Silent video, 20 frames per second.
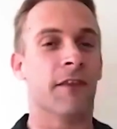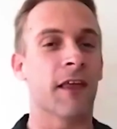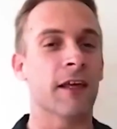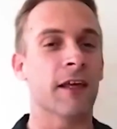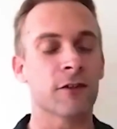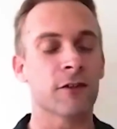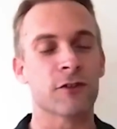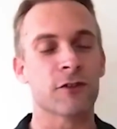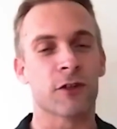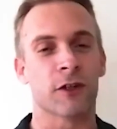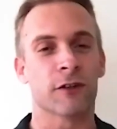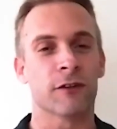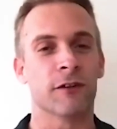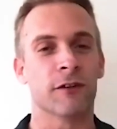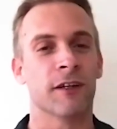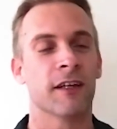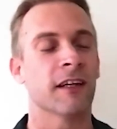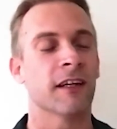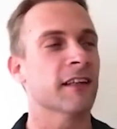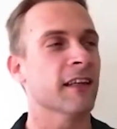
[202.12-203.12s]
Circle
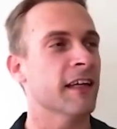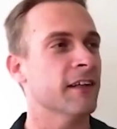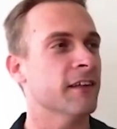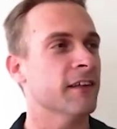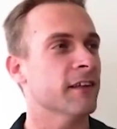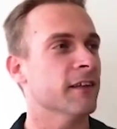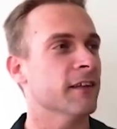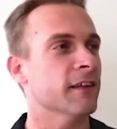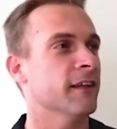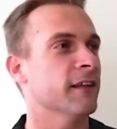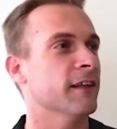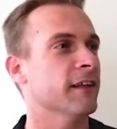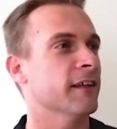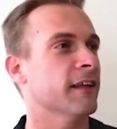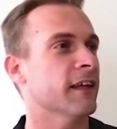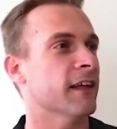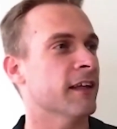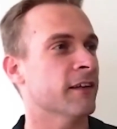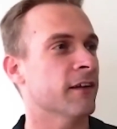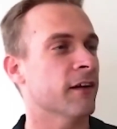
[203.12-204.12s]
and Glenda,
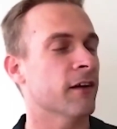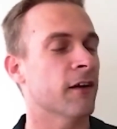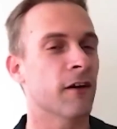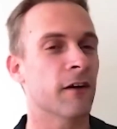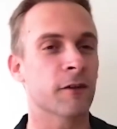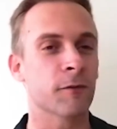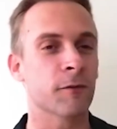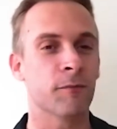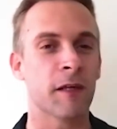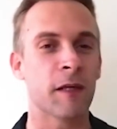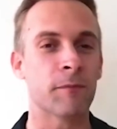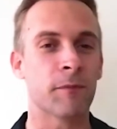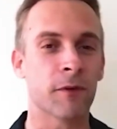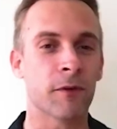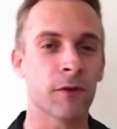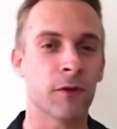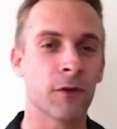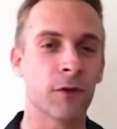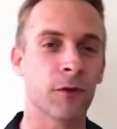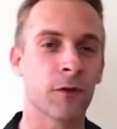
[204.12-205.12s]
and all the people
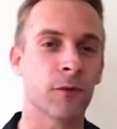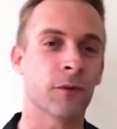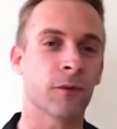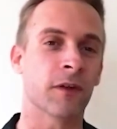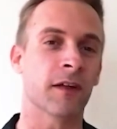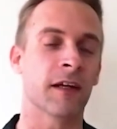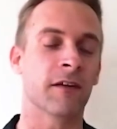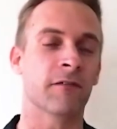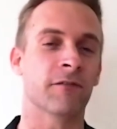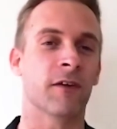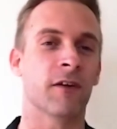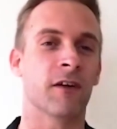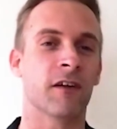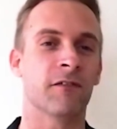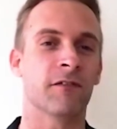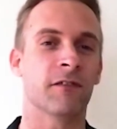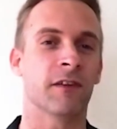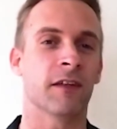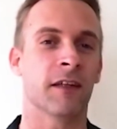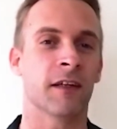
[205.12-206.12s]
who were involved
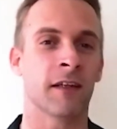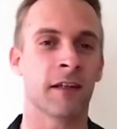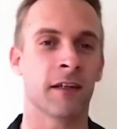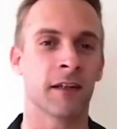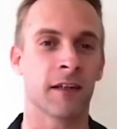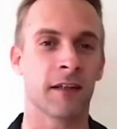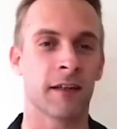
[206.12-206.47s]
in